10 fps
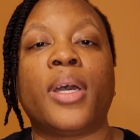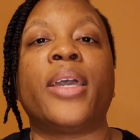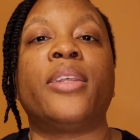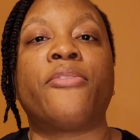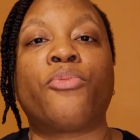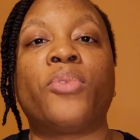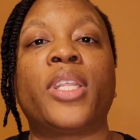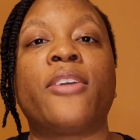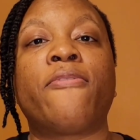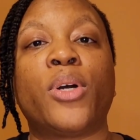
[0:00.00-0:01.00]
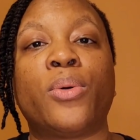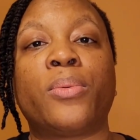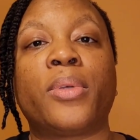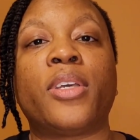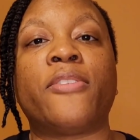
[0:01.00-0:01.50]
And when they
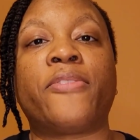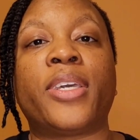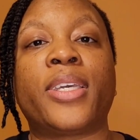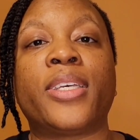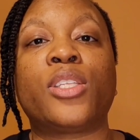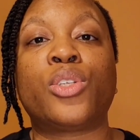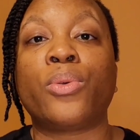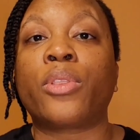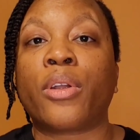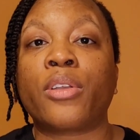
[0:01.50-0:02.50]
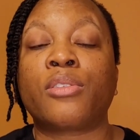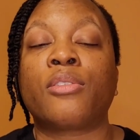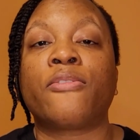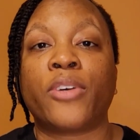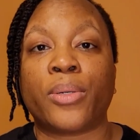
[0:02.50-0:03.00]
vote, if they get 2/3 of
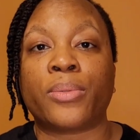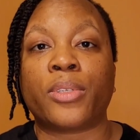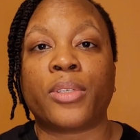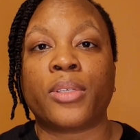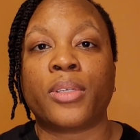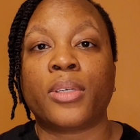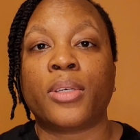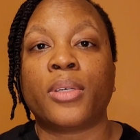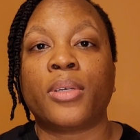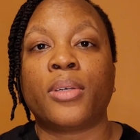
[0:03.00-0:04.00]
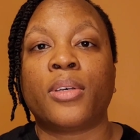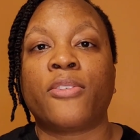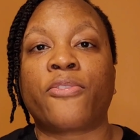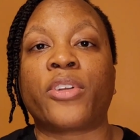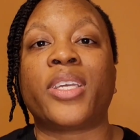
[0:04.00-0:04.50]
the vote
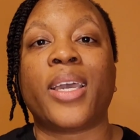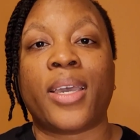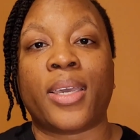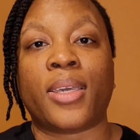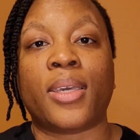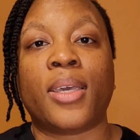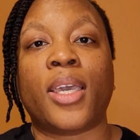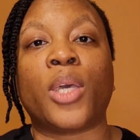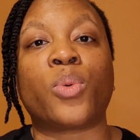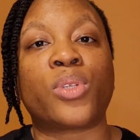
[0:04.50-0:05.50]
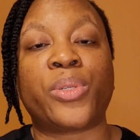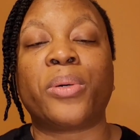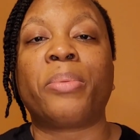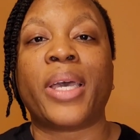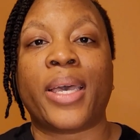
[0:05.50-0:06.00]
for yay, it will
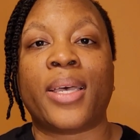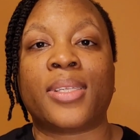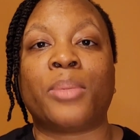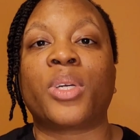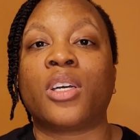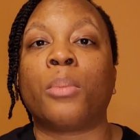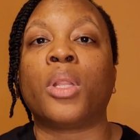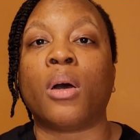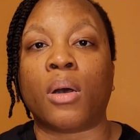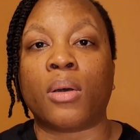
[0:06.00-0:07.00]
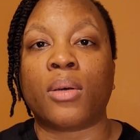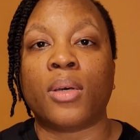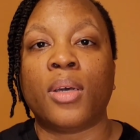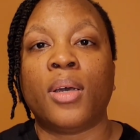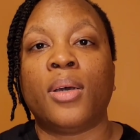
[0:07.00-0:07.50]
still pass and become law.
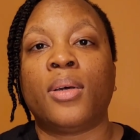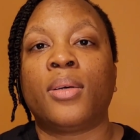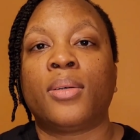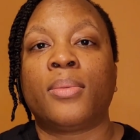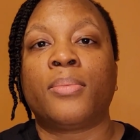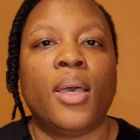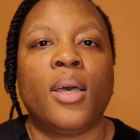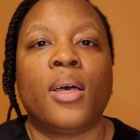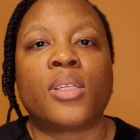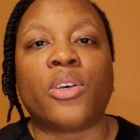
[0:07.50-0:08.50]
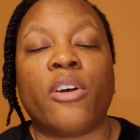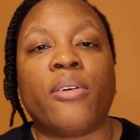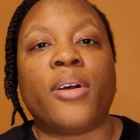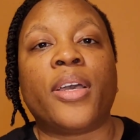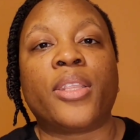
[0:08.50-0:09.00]

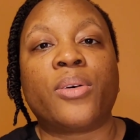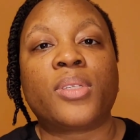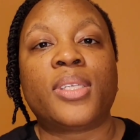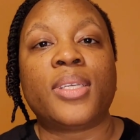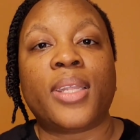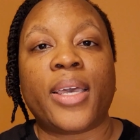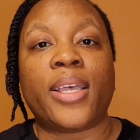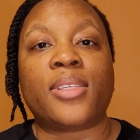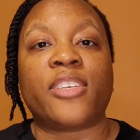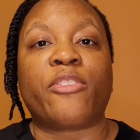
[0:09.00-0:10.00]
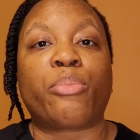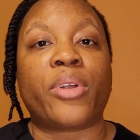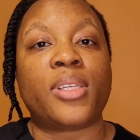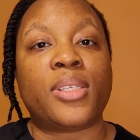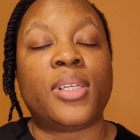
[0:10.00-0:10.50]
So in those 10 days, if the
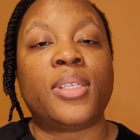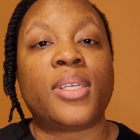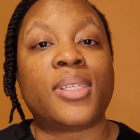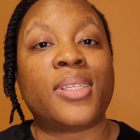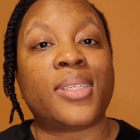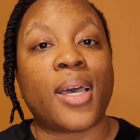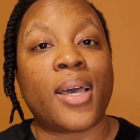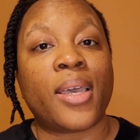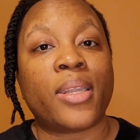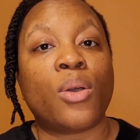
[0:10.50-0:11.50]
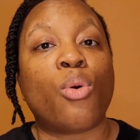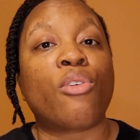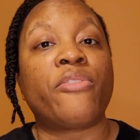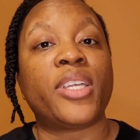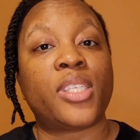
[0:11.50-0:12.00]
president doesn't sign
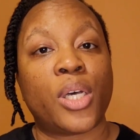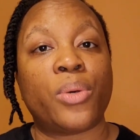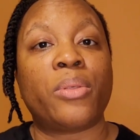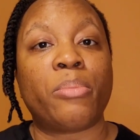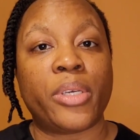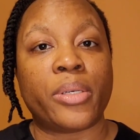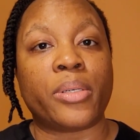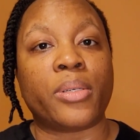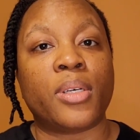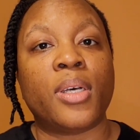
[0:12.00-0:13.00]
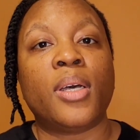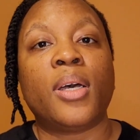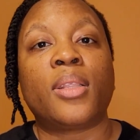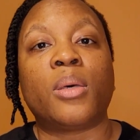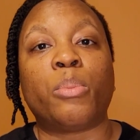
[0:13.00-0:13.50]
or veto the bill
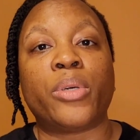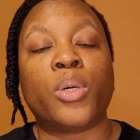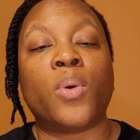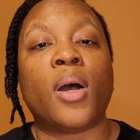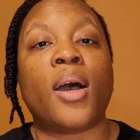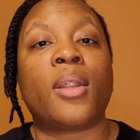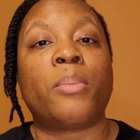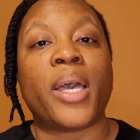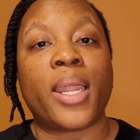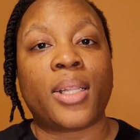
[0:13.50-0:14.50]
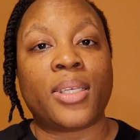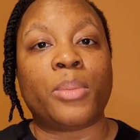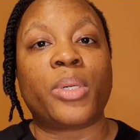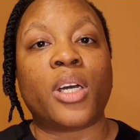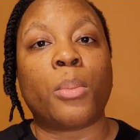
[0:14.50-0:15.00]
will automatically
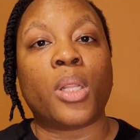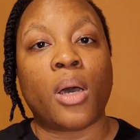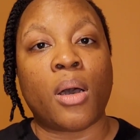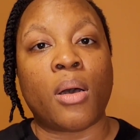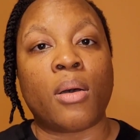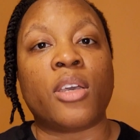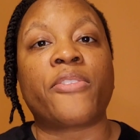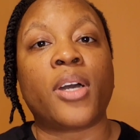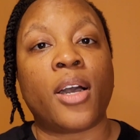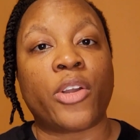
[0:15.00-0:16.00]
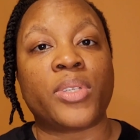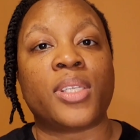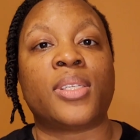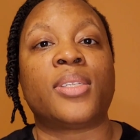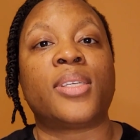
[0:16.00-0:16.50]
become law if Congress
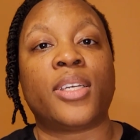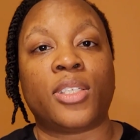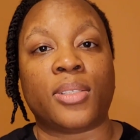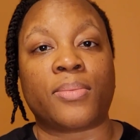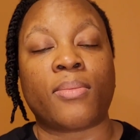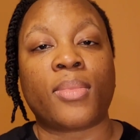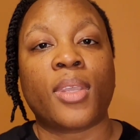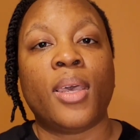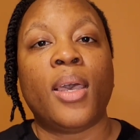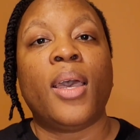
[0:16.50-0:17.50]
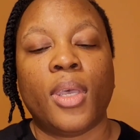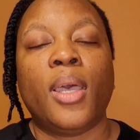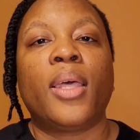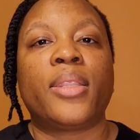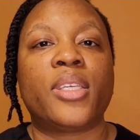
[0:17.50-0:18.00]
is in session.
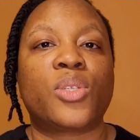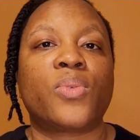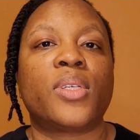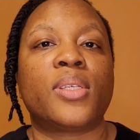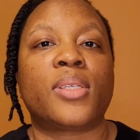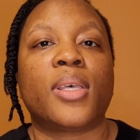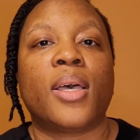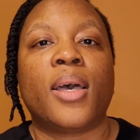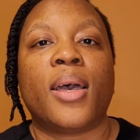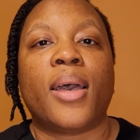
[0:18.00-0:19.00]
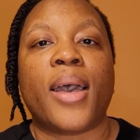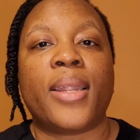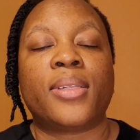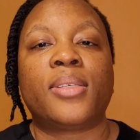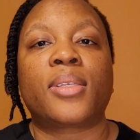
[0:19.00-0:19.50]
This was
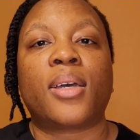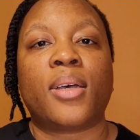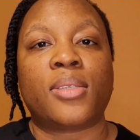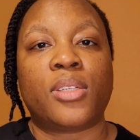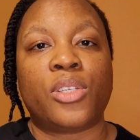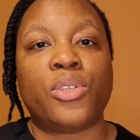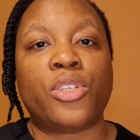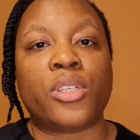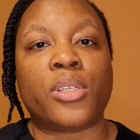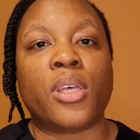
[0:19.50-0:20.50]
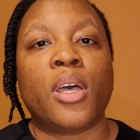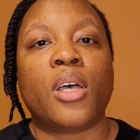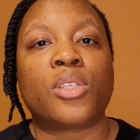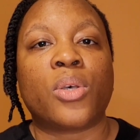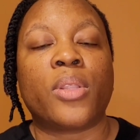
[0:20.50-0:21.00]
added to the Constitution
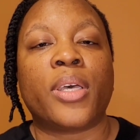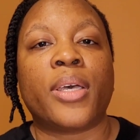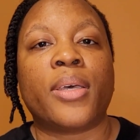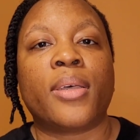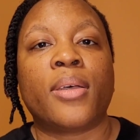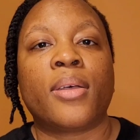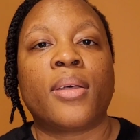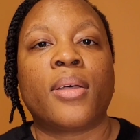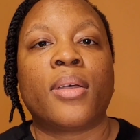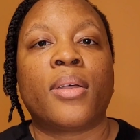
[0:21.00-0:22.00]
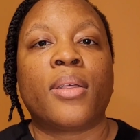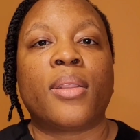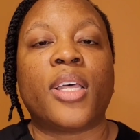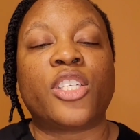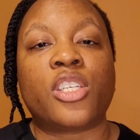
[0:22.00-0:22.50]
so that
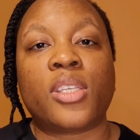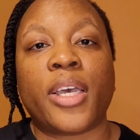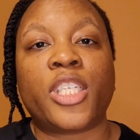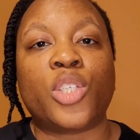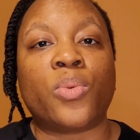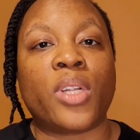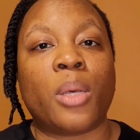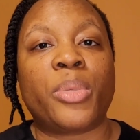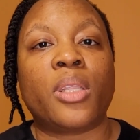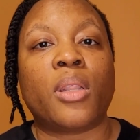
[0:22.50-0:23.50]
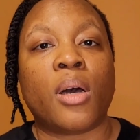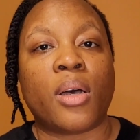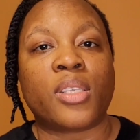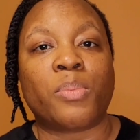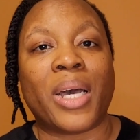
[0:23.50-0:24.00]
legislation will not be
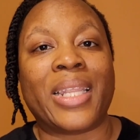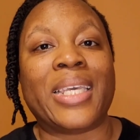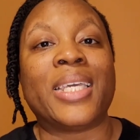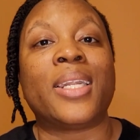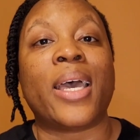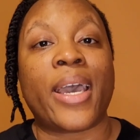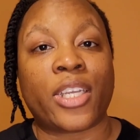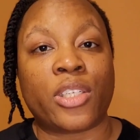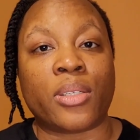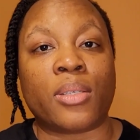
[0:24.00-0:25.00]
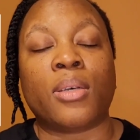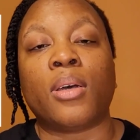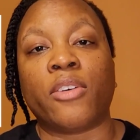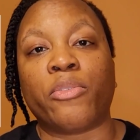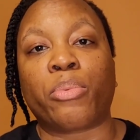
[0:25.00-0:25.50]
lost by the inaction
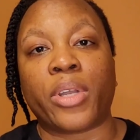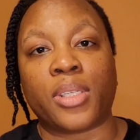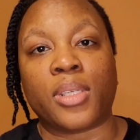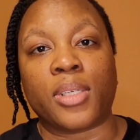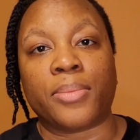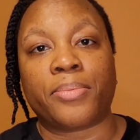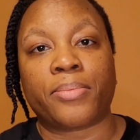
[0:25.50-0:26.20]
of a president.